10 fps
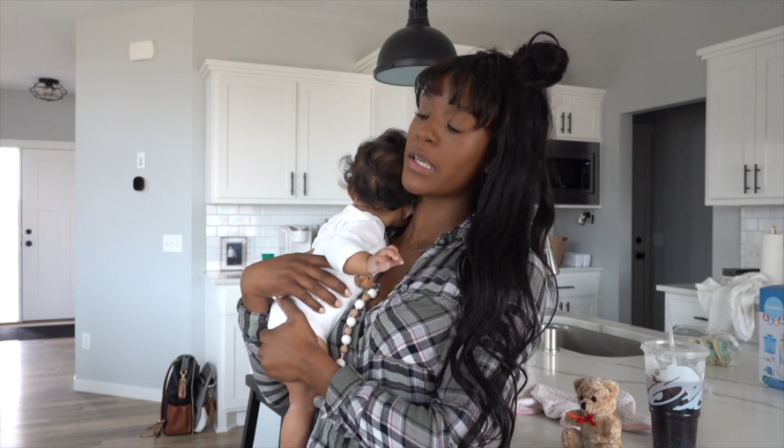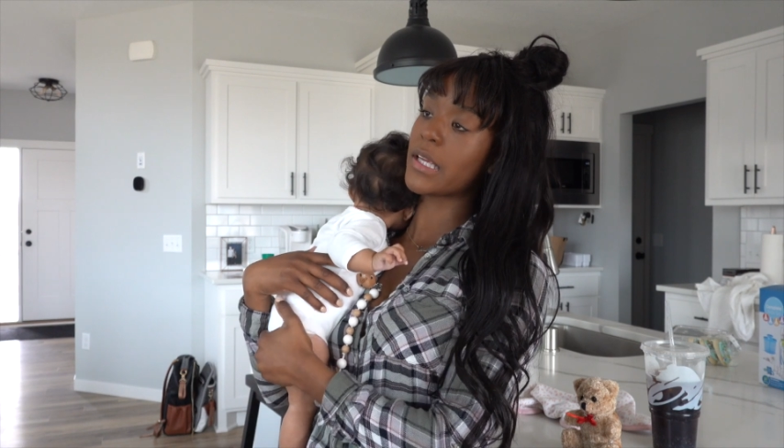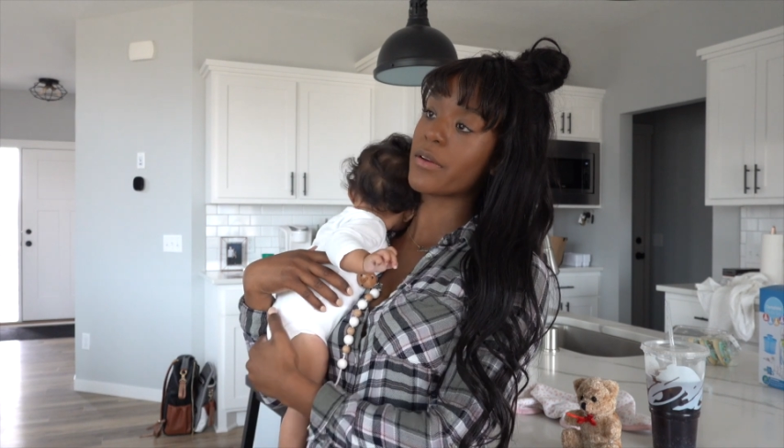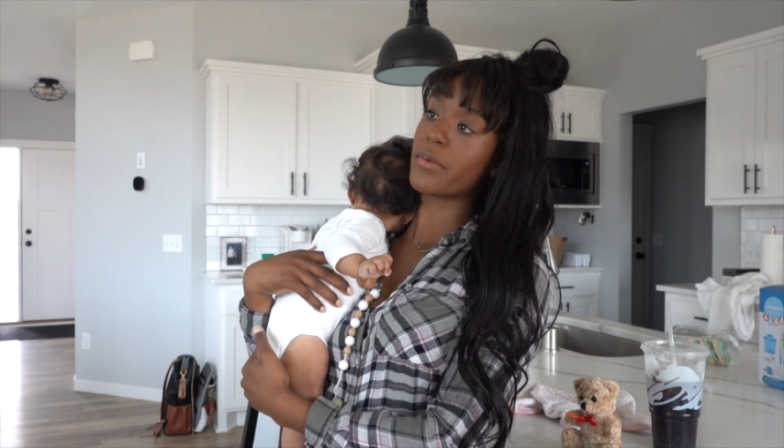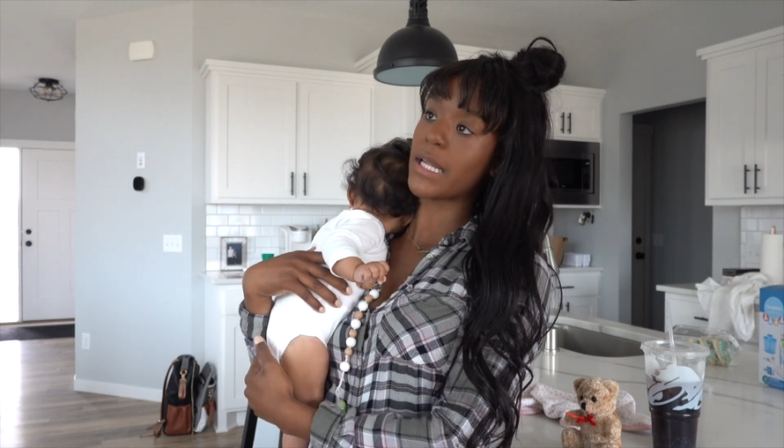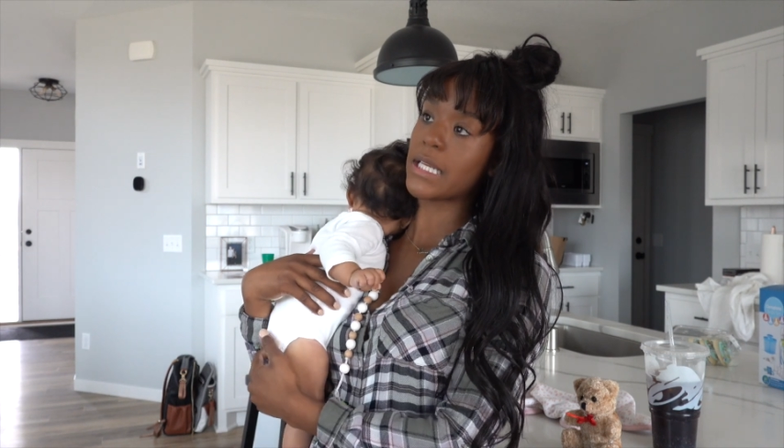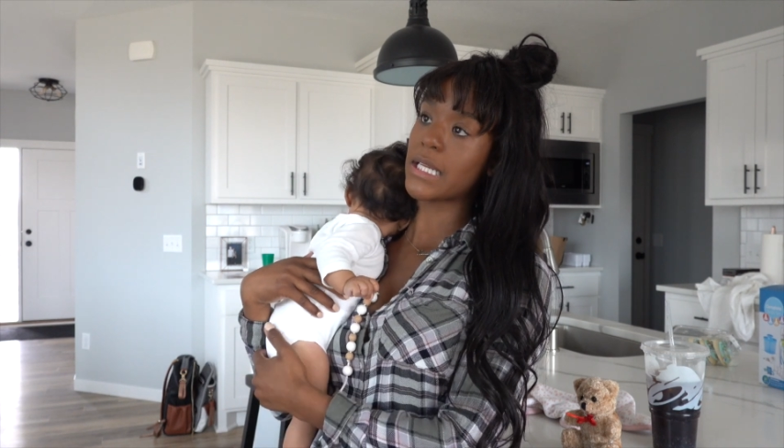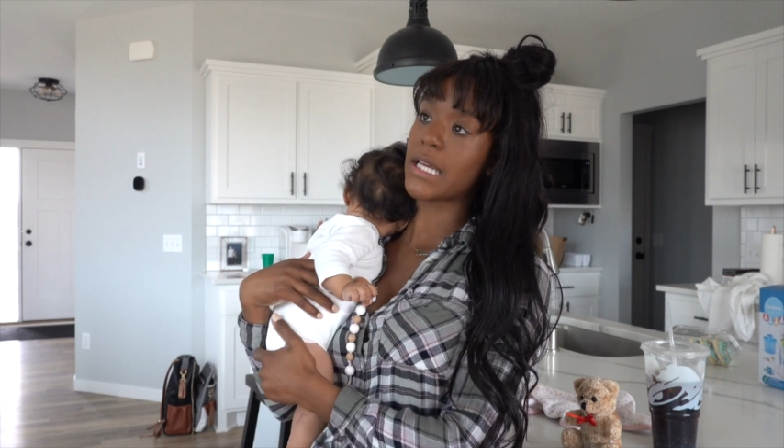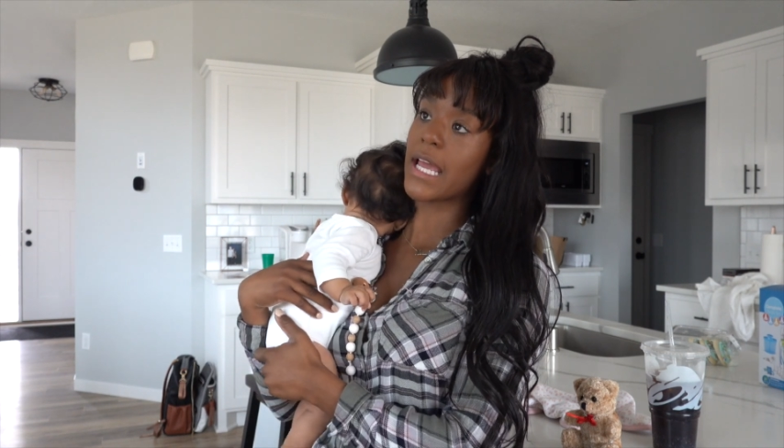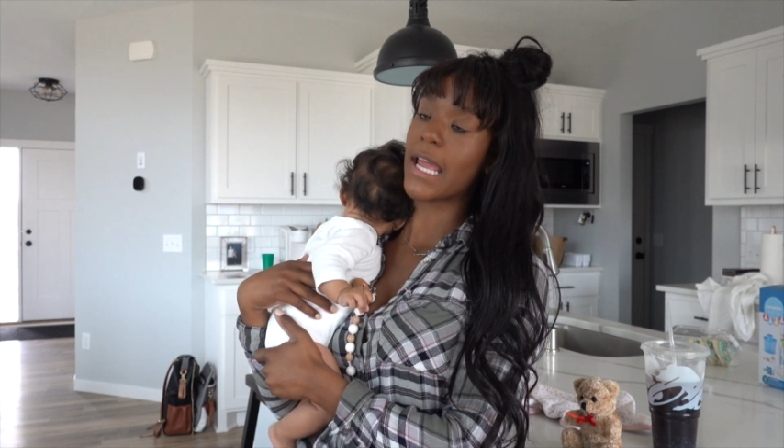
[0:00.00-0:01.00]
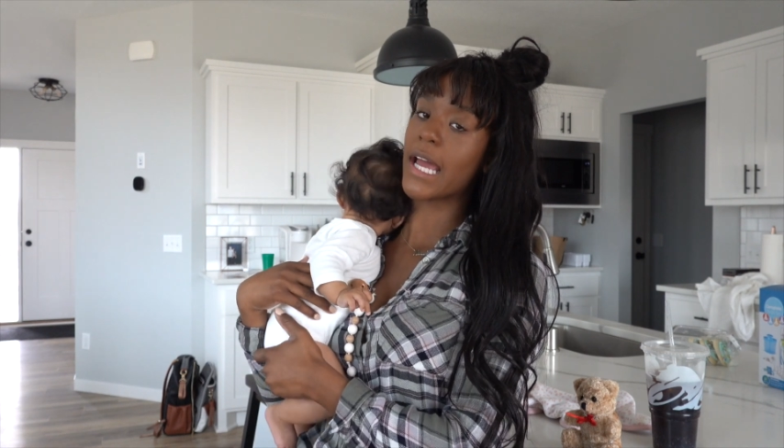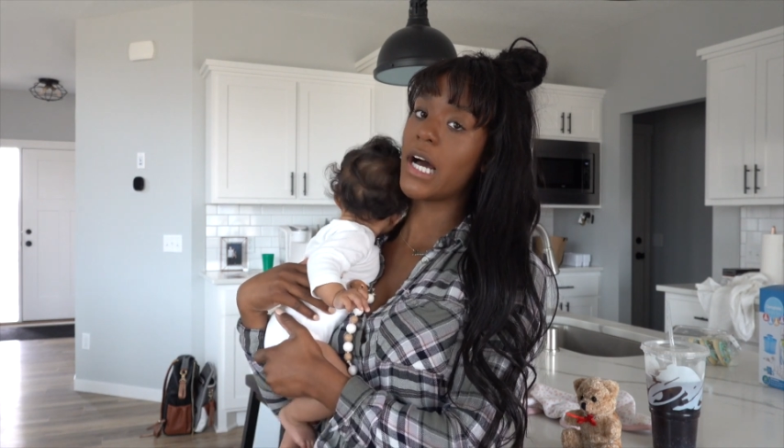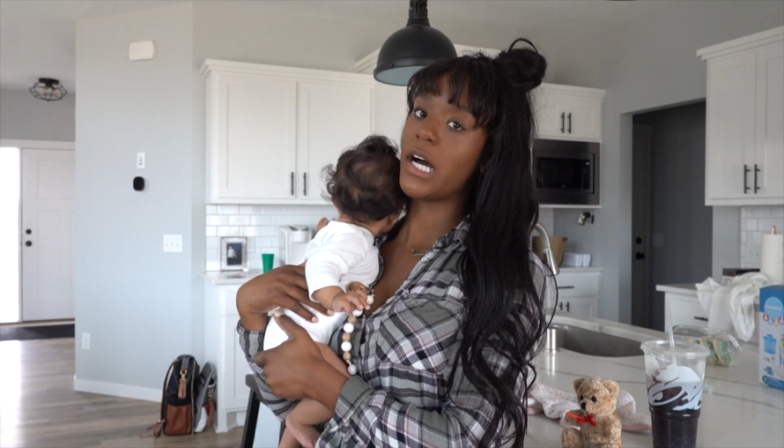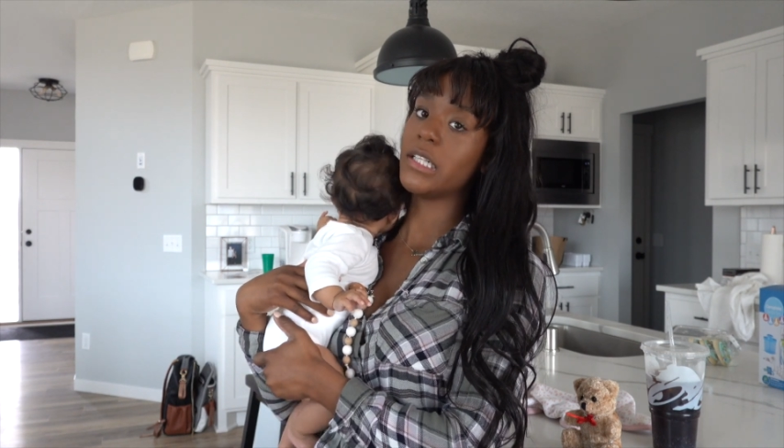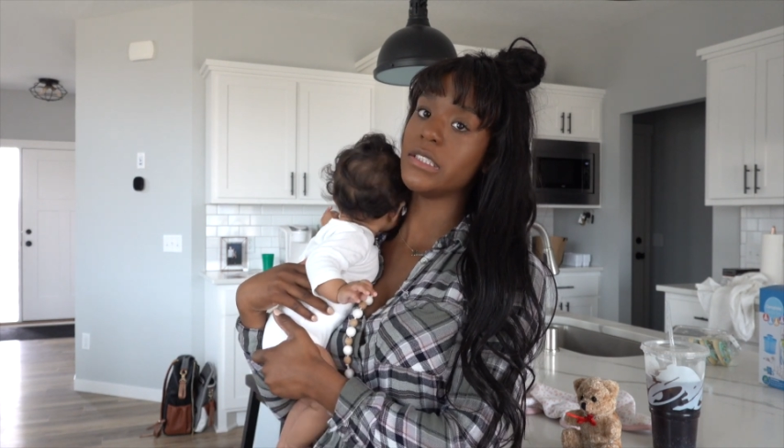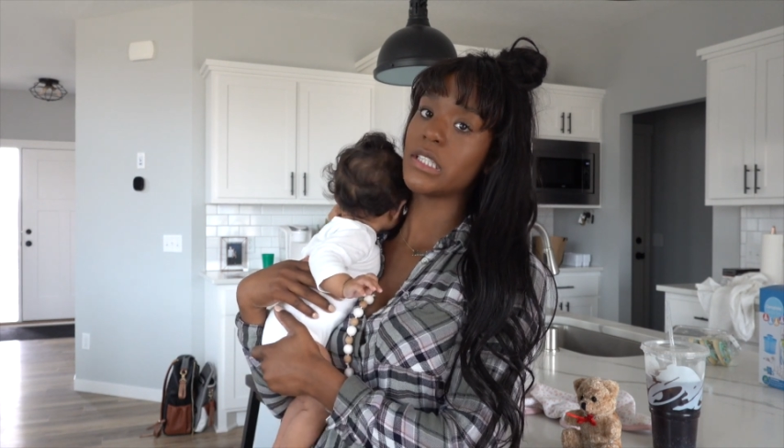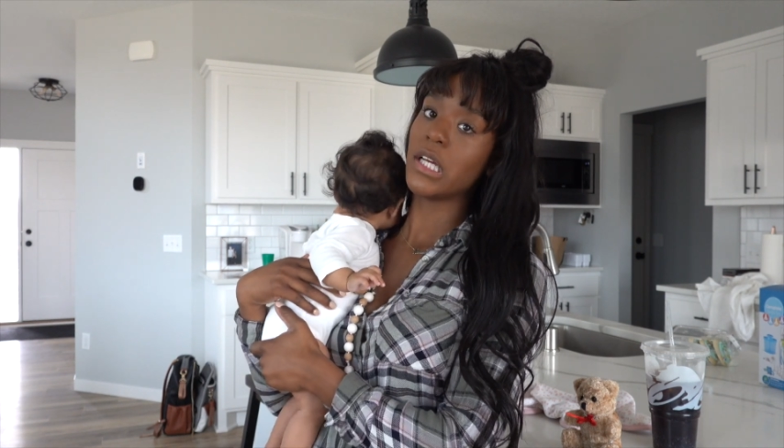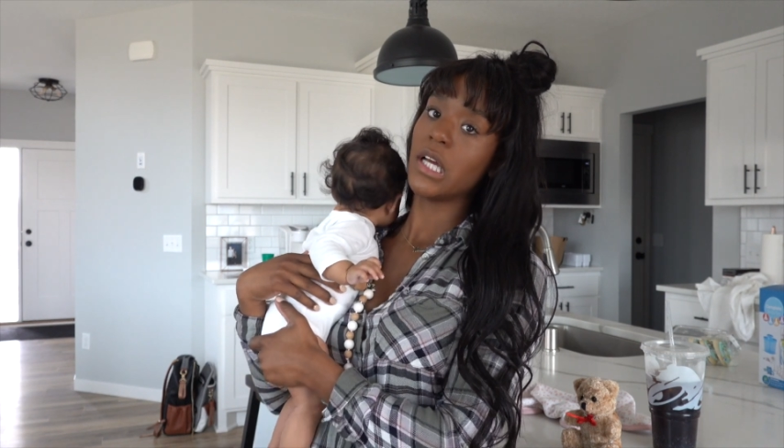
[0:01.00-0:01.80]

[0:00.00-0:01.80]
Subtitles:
get ready, and